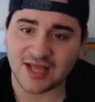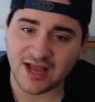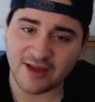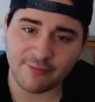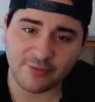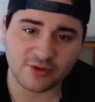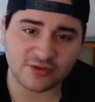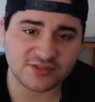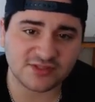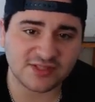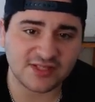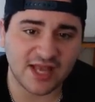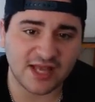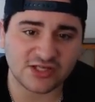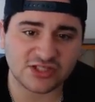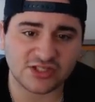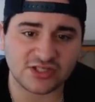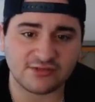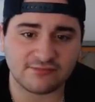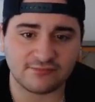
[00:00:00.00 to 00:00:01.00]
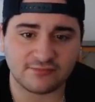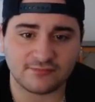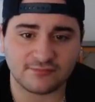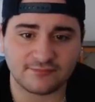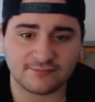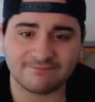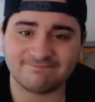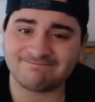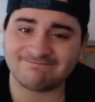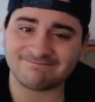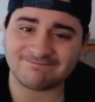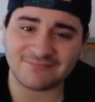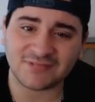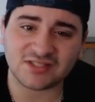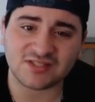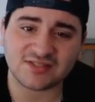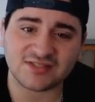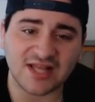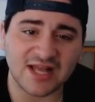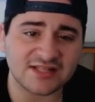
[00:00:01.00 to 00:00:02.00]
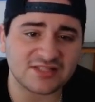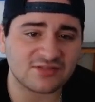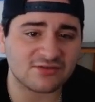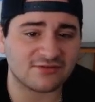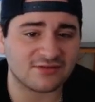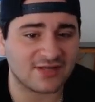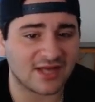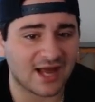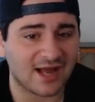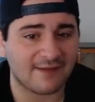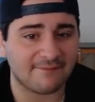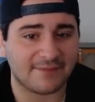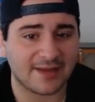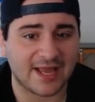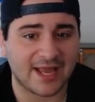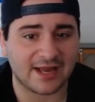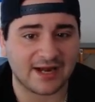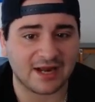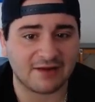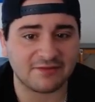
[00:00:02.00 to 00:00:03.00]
I personally actually mm, his stats are not bad.